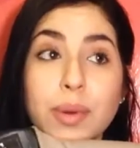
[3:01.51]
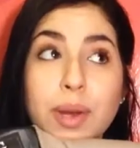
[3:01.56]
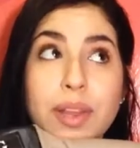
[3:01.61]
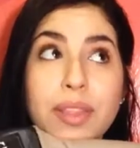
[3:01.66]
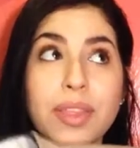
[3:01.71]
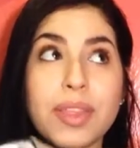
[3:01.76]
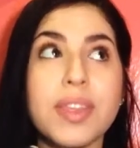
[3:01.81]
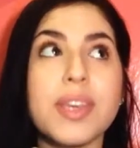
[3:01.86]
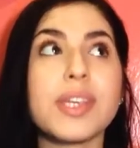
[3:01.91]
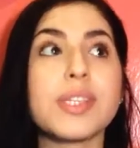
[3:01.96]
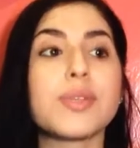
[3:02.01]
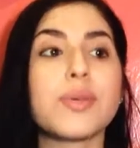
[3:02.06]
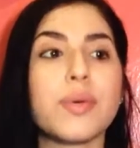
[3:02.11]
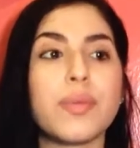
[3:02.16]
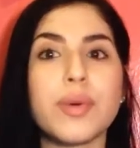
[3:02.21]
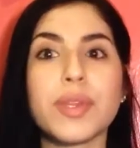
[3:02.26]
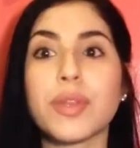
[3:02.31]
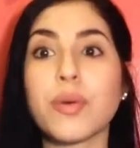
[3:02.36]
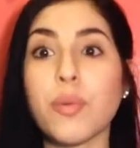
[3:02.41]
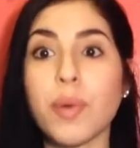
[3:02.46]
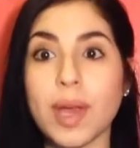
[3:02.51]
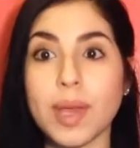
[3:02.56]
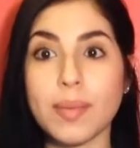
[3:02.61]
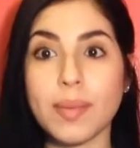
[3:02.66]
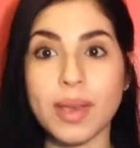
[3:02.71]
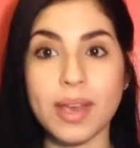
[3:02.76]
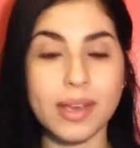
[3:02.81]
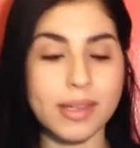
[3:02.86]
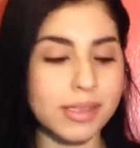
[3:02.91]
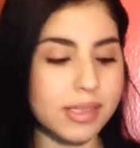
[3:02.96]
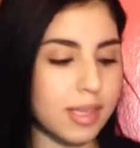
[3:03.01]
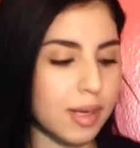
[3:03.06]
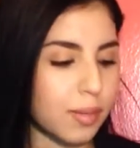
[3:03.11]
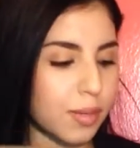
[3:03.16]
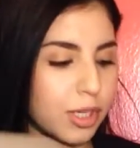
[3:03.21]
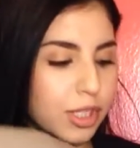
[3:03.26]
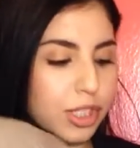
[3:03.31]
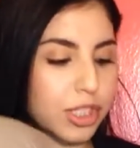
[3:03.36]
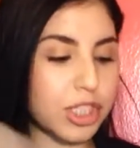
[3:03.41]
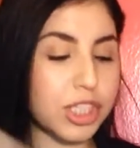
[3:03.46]
wear this one with the white pants that I'm
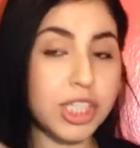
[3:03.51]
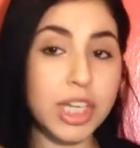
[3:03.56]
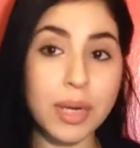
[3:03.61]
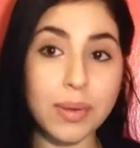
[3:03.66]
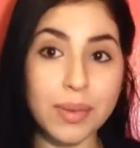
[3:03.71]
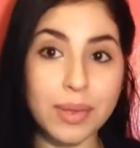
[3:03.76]
going to share